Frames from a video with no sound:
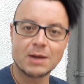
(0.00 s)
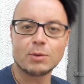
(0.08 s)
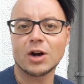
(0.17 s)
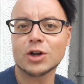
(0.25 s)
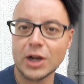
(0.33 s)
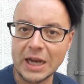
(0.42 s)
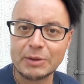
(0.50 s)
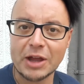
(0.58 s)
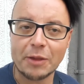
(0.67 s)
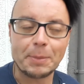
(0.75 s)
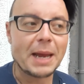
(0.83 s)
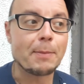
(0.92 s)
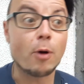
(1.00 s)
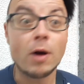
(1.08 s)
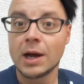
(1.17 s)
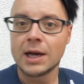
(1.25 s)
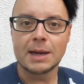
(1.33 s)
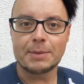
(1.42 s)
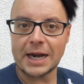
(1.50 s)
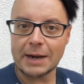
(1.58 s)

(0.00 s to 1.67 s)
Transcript: Well, cooking with other people. But